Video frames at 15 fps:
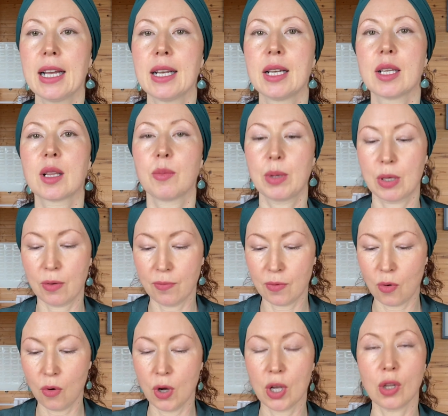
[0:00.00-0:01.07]
a little bit of
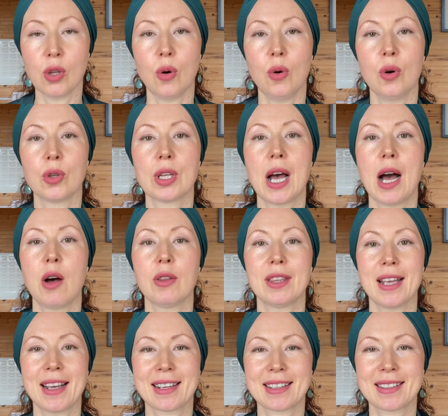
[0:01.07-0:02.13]
oil on our neck.